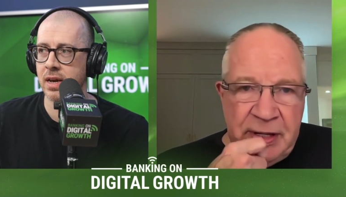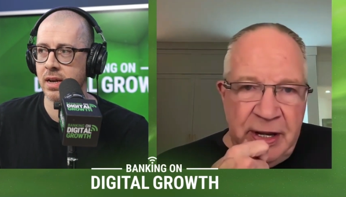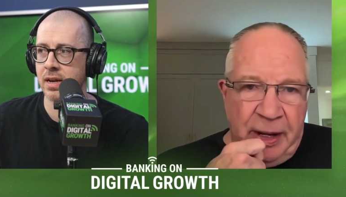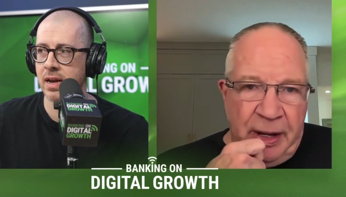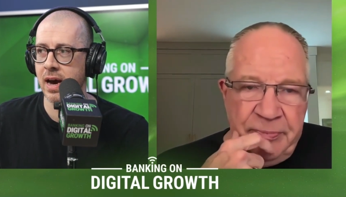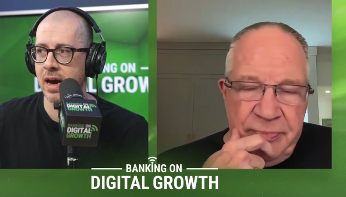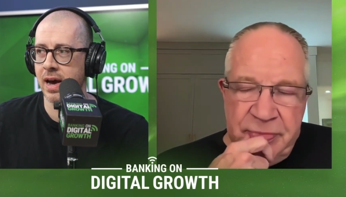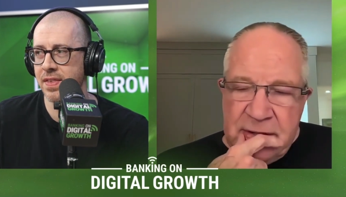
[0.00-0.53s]
Speaker 1: And
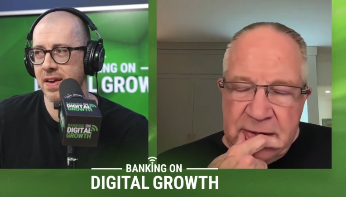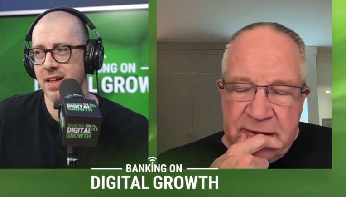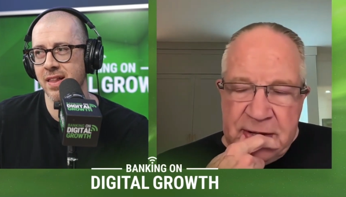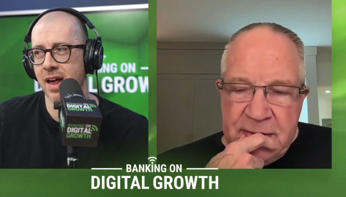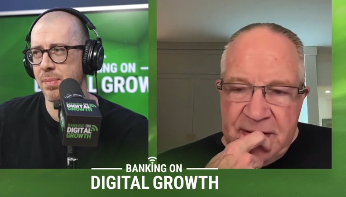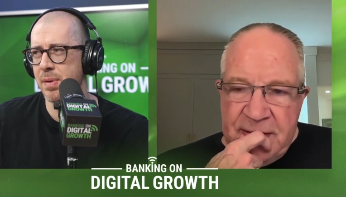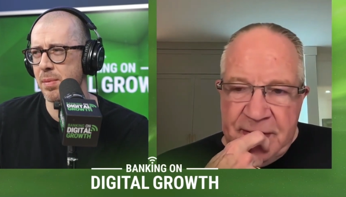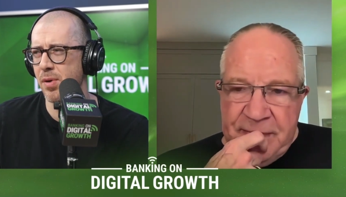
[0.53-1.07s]
yeah. I think a
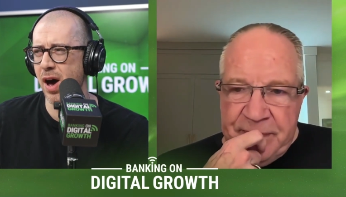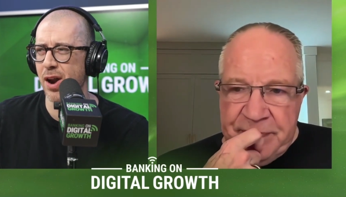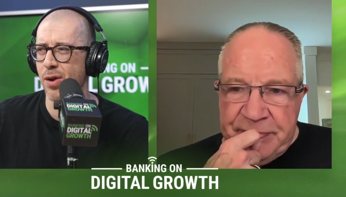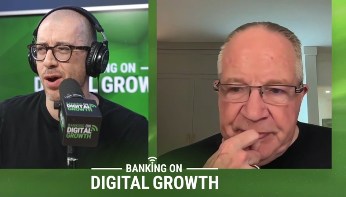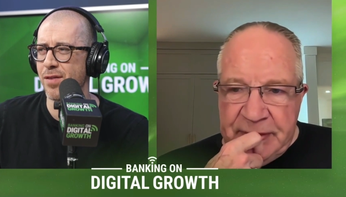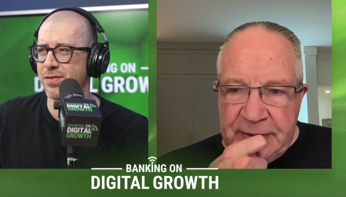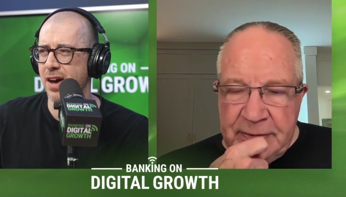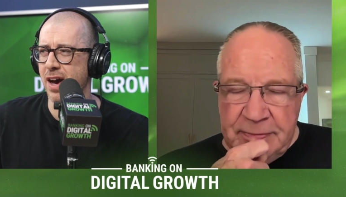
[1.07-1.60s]
lot of people, I
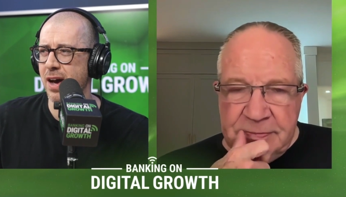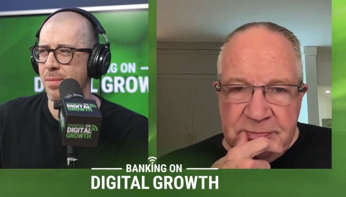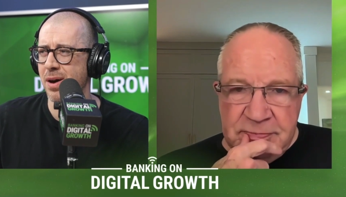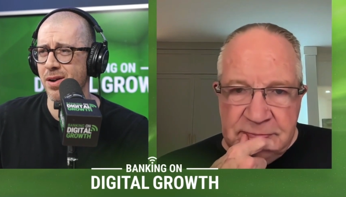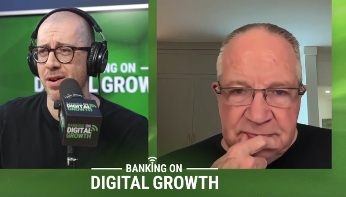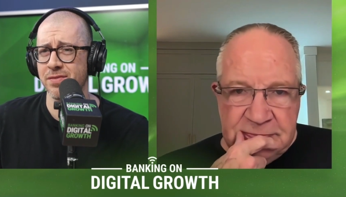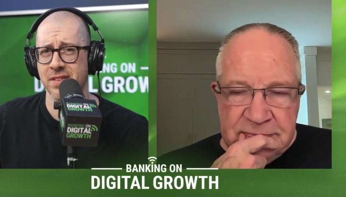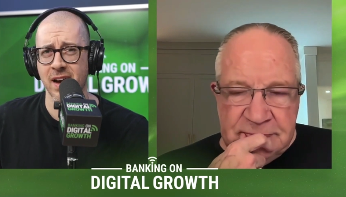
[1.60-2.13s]
don't have time. I
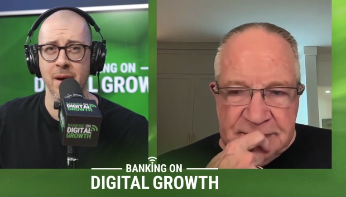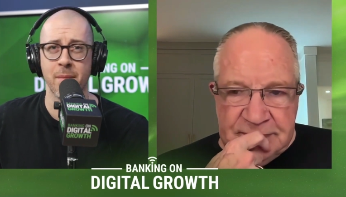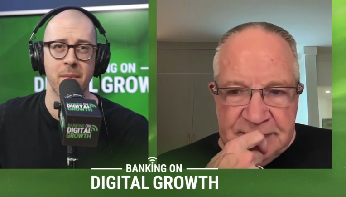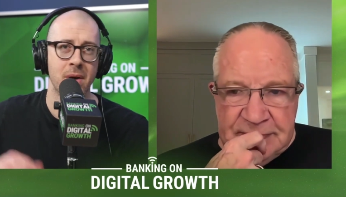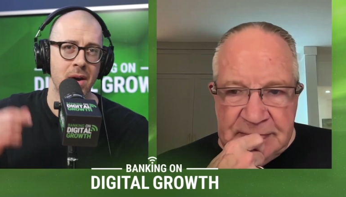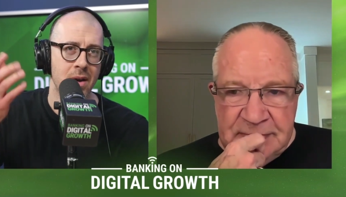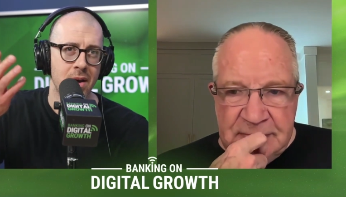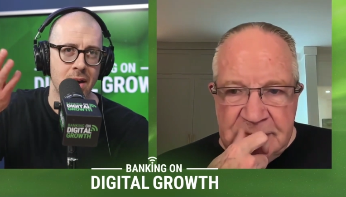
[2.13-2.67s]
don't have time.
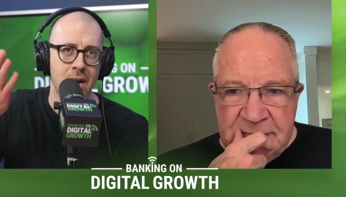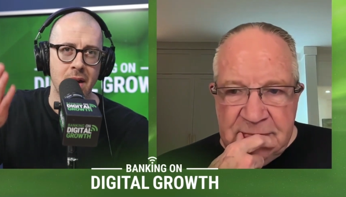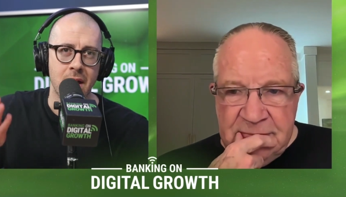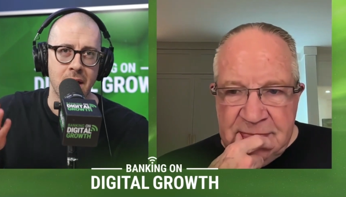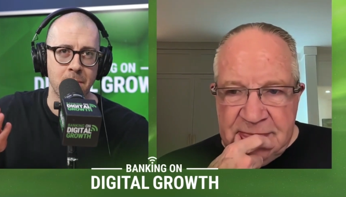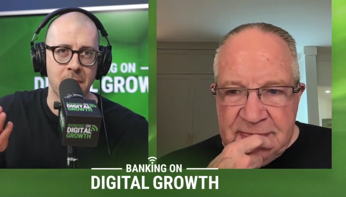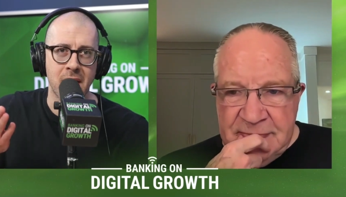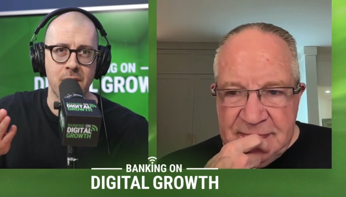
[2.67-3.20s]

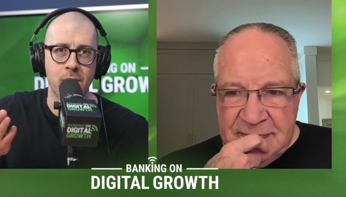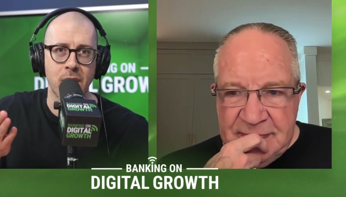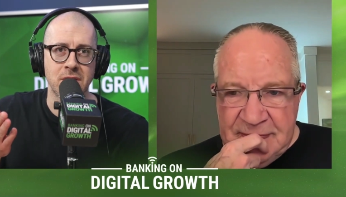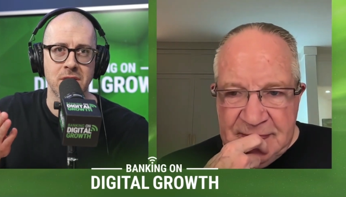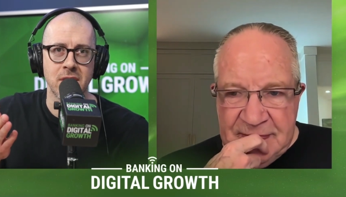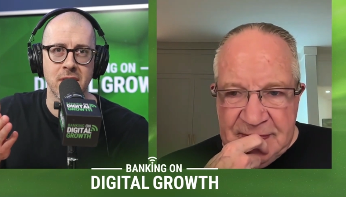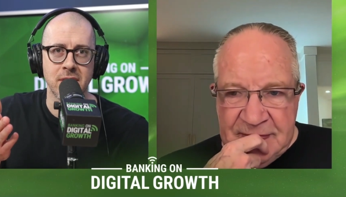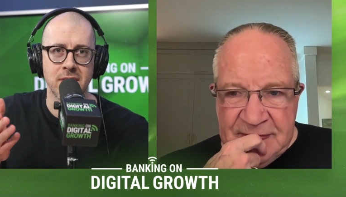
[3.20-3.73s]
And my
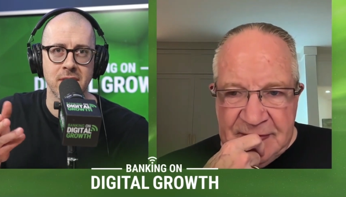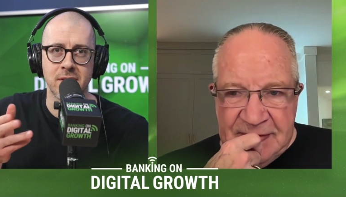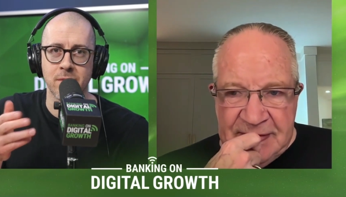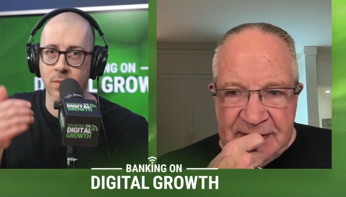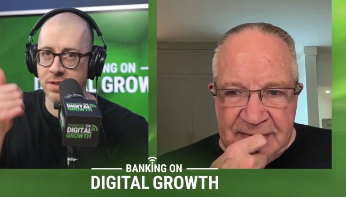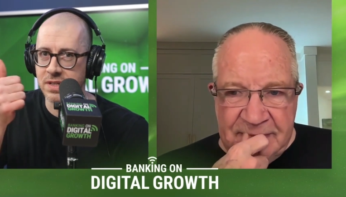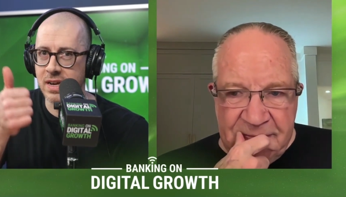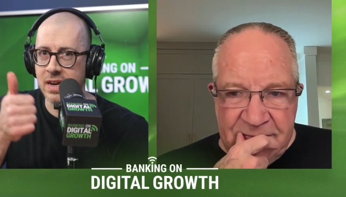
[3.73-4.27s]
question is, is
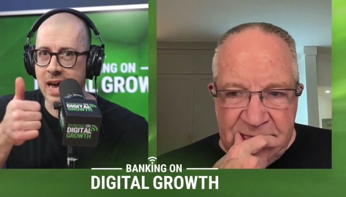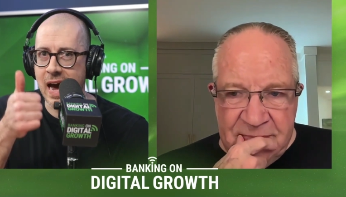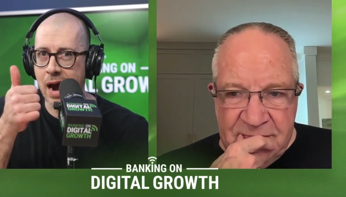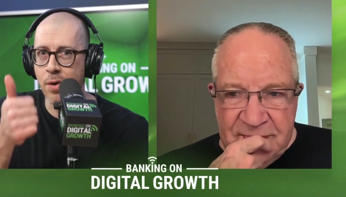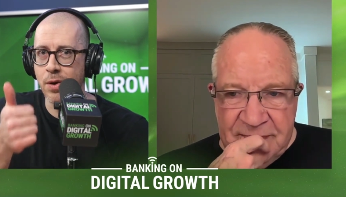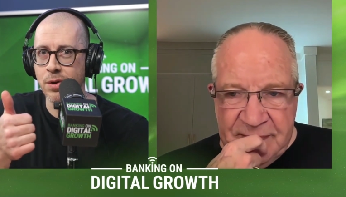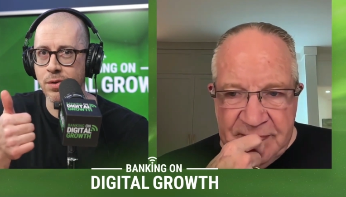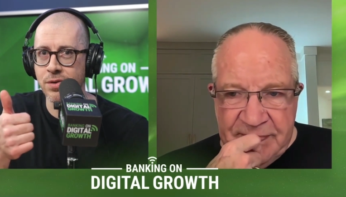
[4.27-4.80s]
once again, how
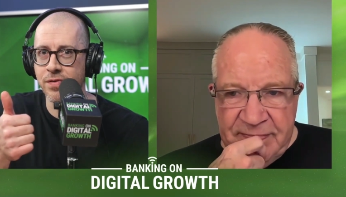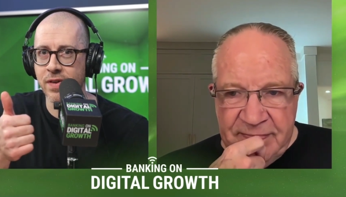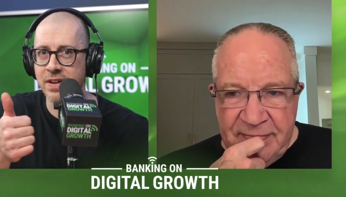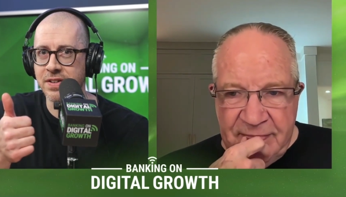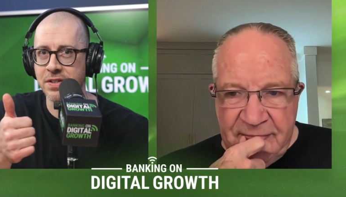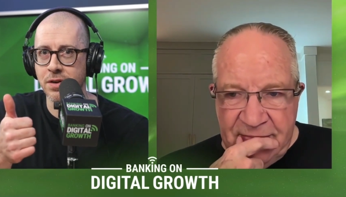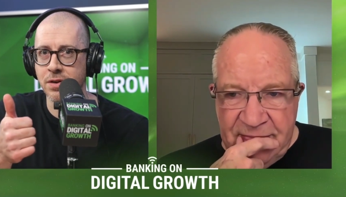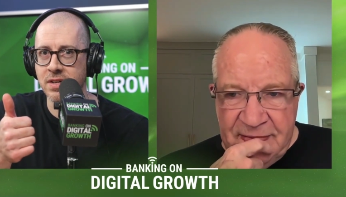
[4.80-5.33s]
are you
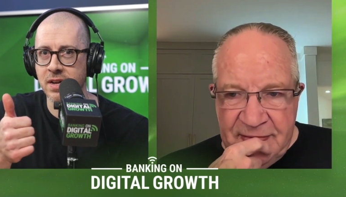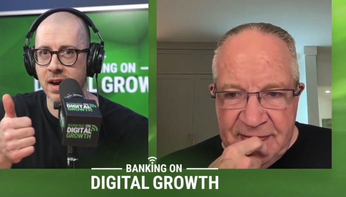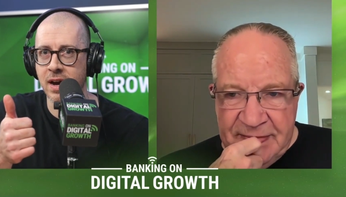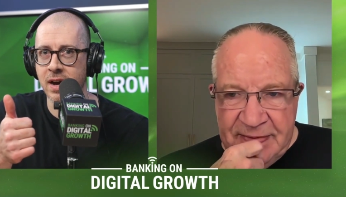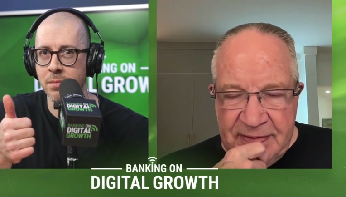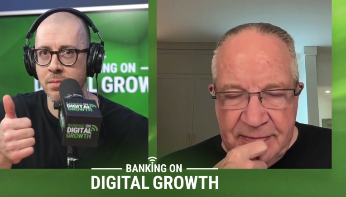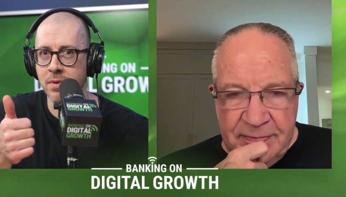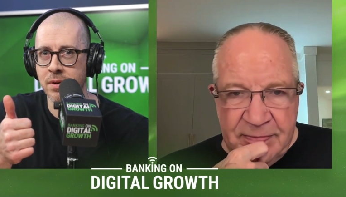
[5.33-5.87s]
investing your
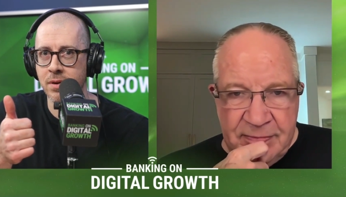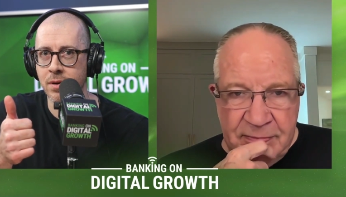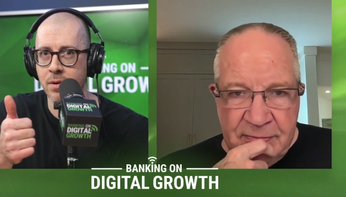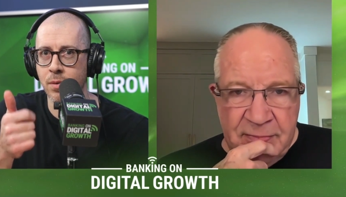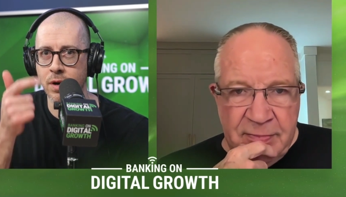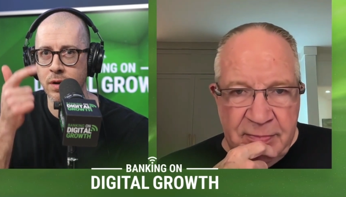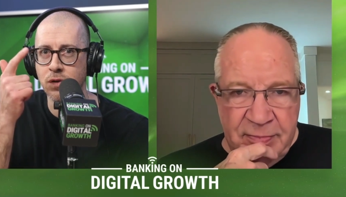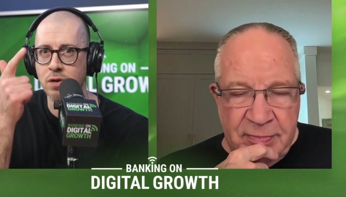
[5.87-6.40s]
time?
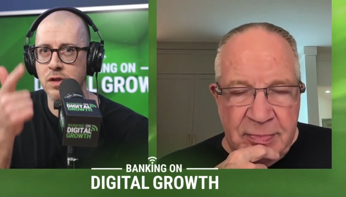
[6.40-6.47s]
What are you